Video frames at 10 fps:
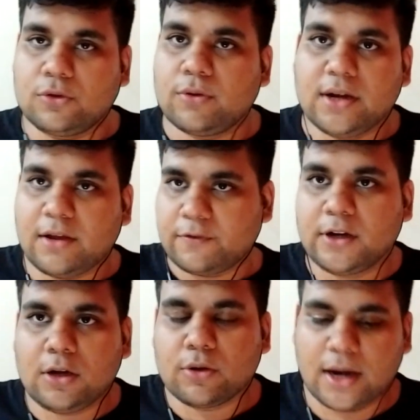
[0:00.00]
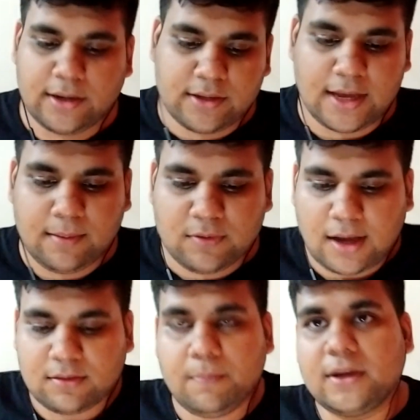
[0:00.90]
you can definitely look at games
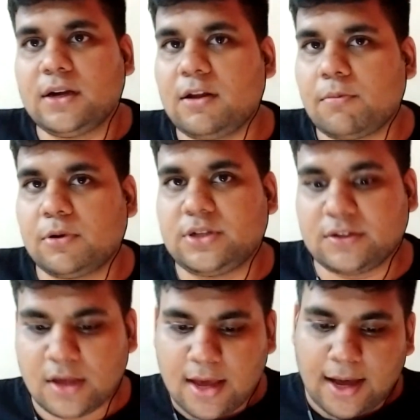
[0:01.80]
as a beginner level project.